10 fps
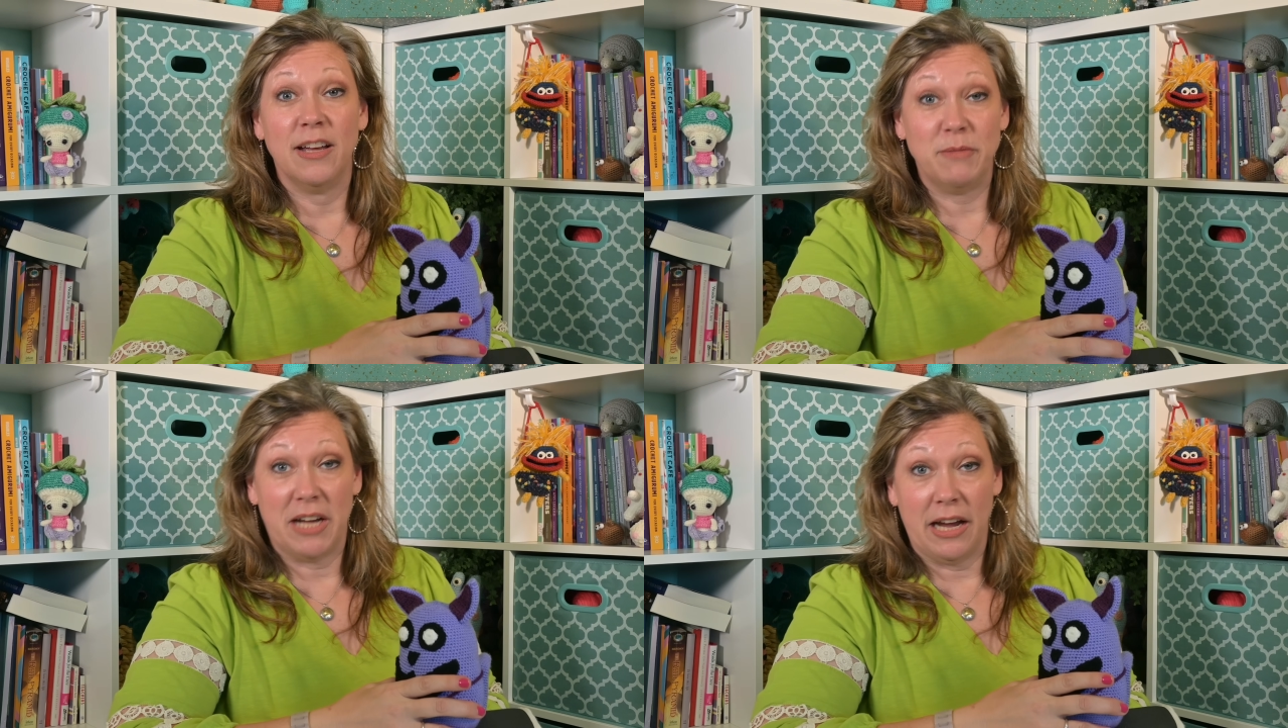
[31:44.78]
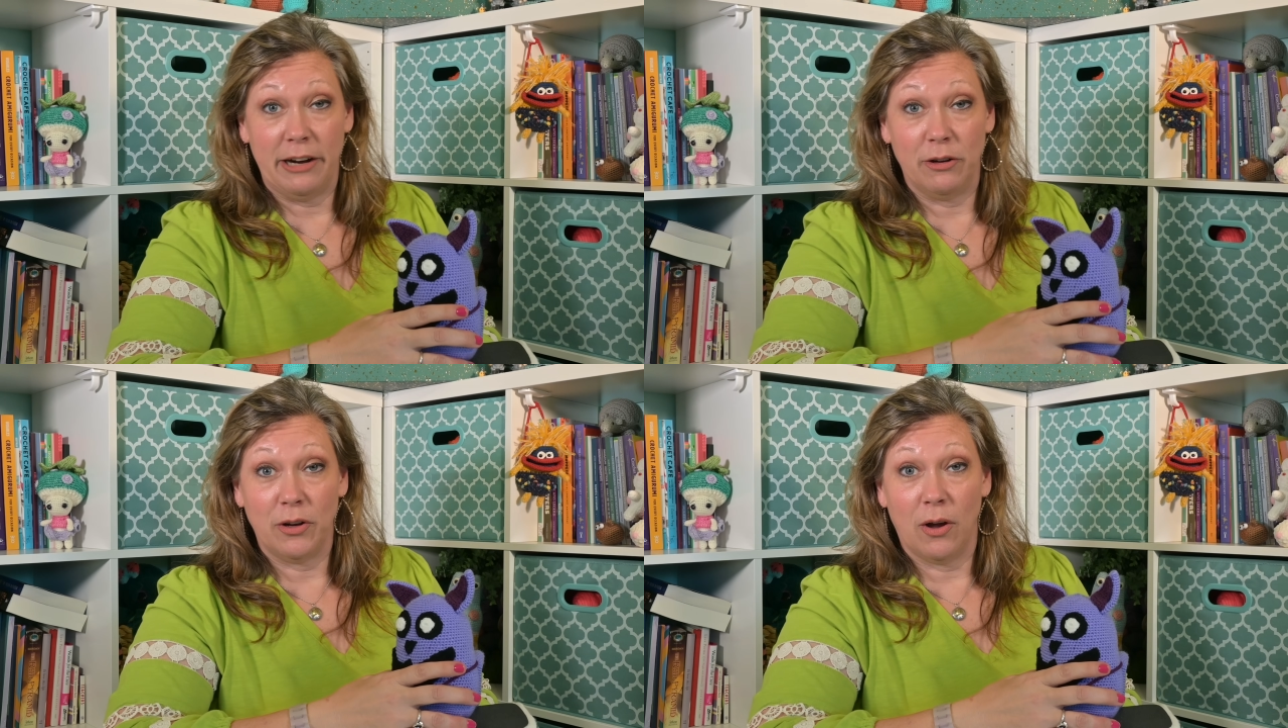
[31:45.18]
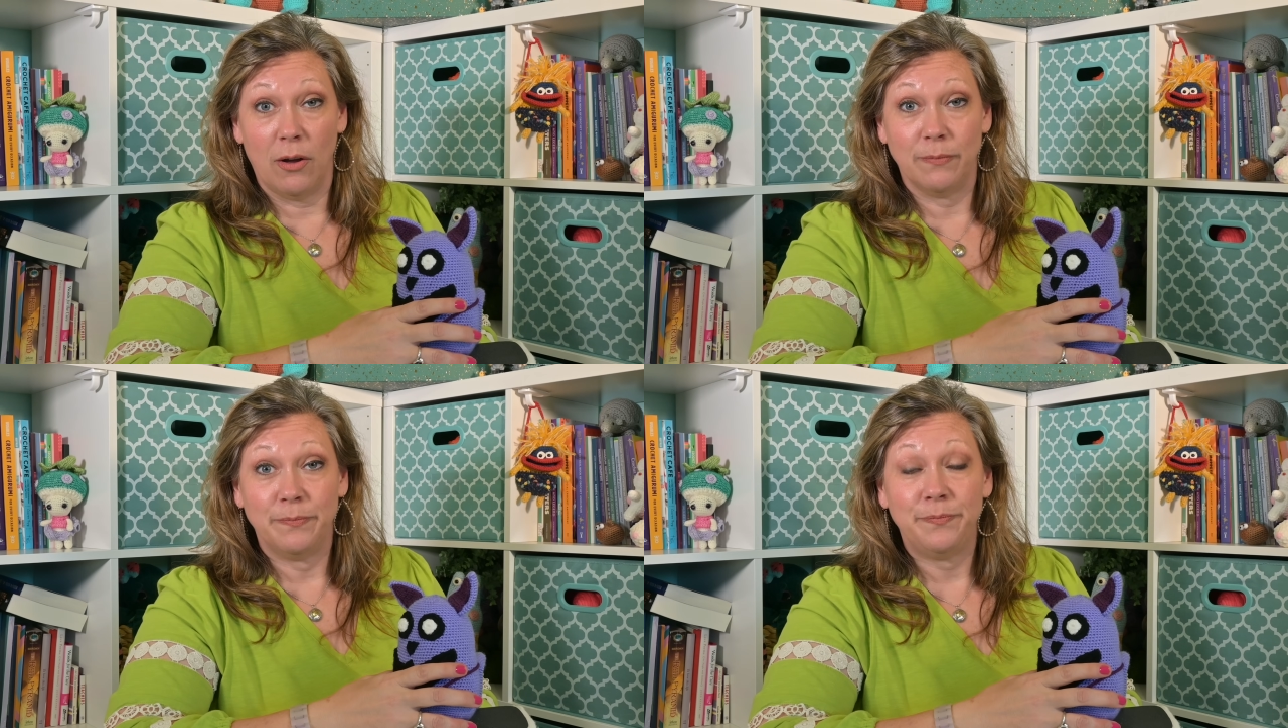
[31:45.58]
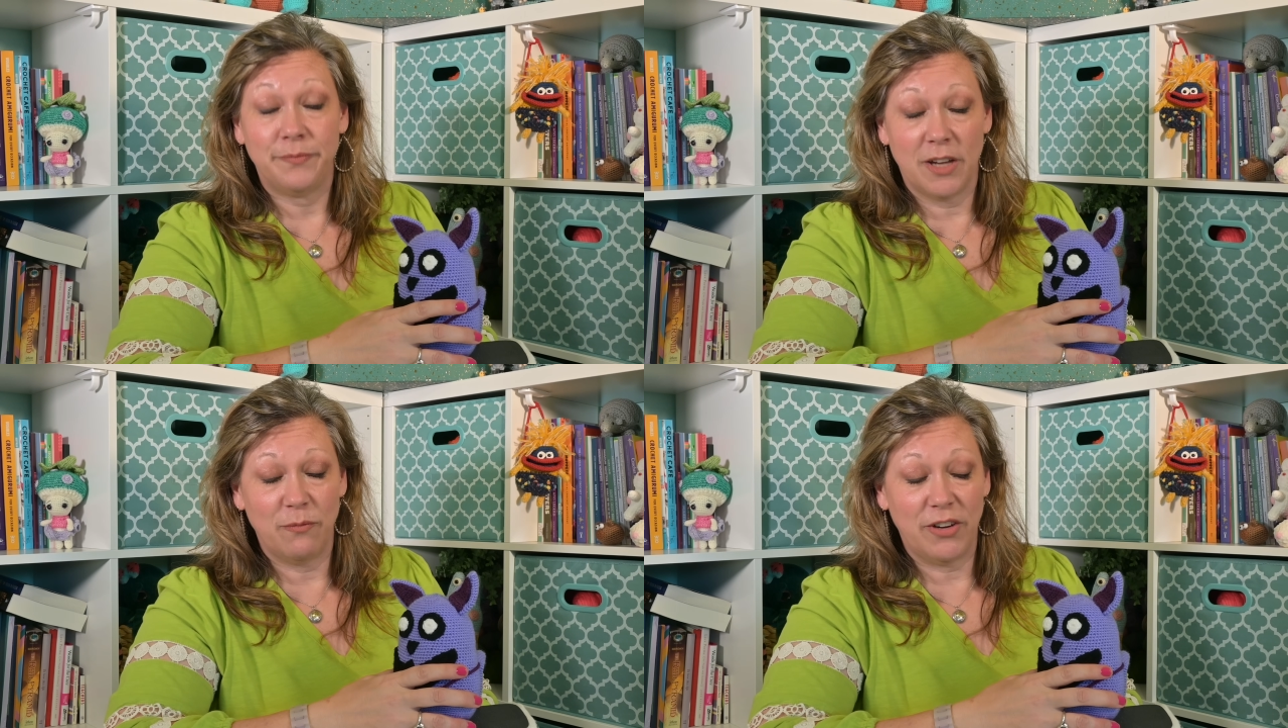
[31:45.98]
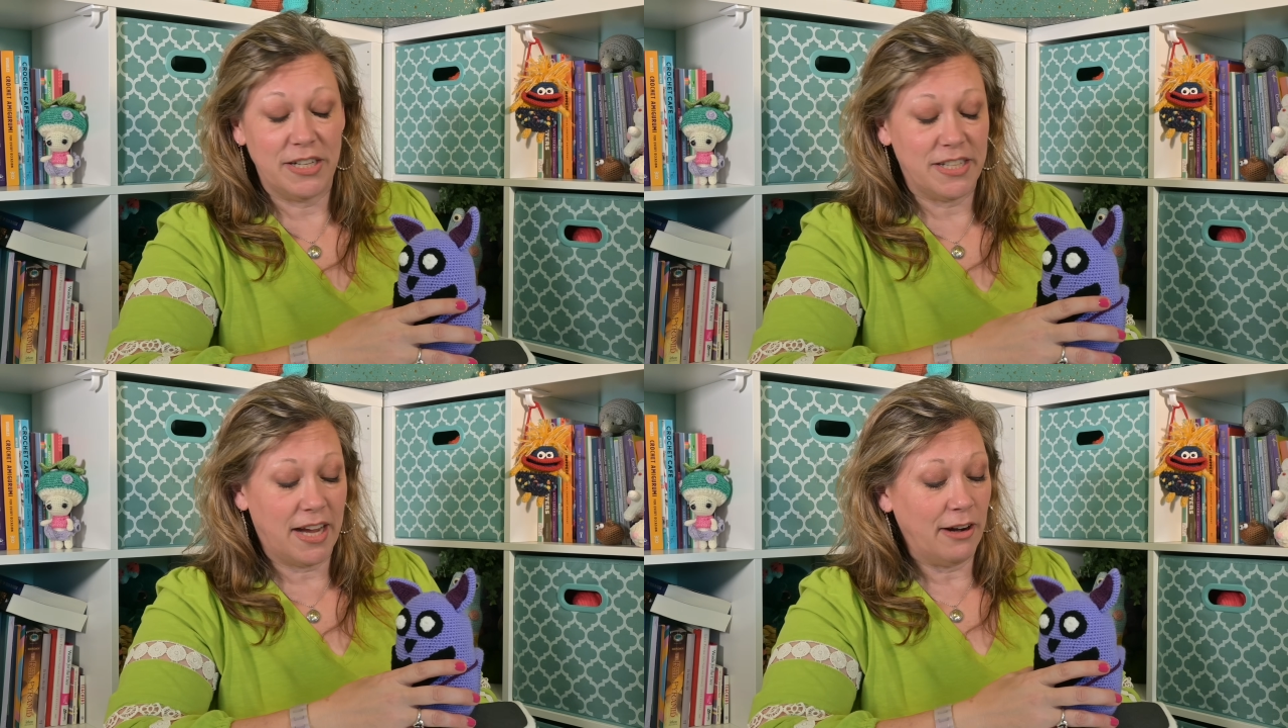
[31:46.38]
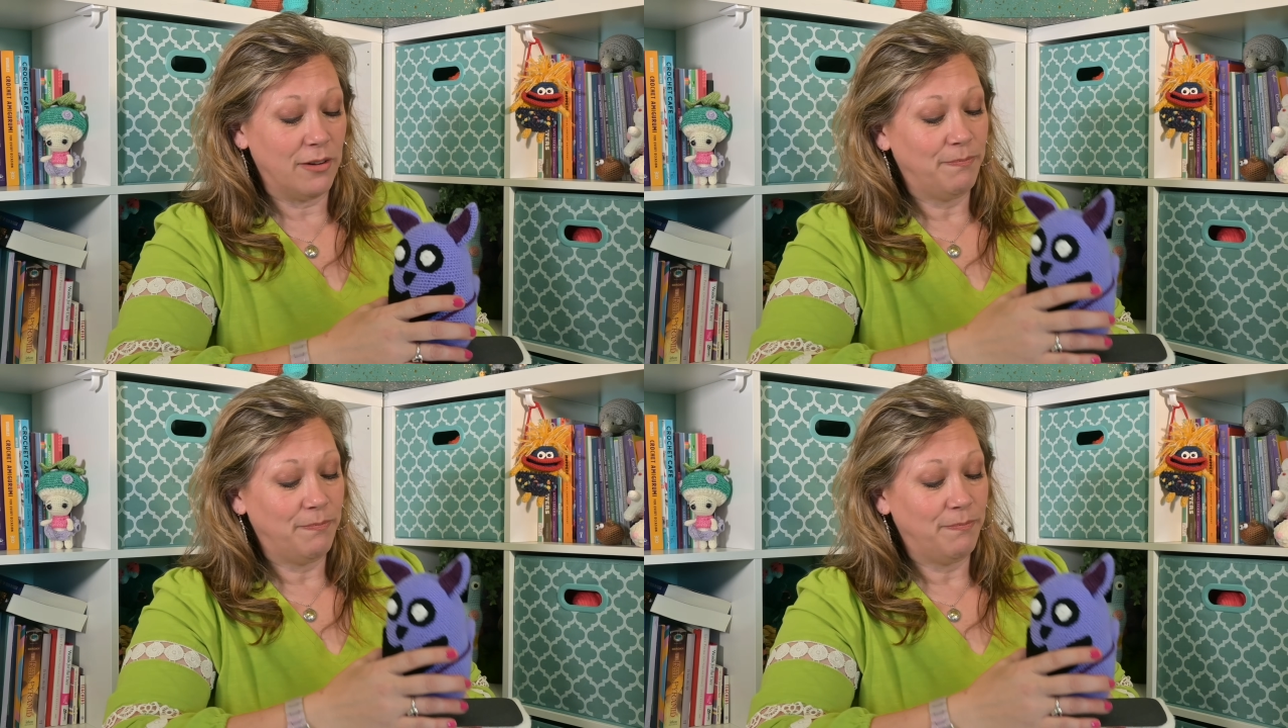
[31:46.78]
I'm tired, y'all. I'm very tired.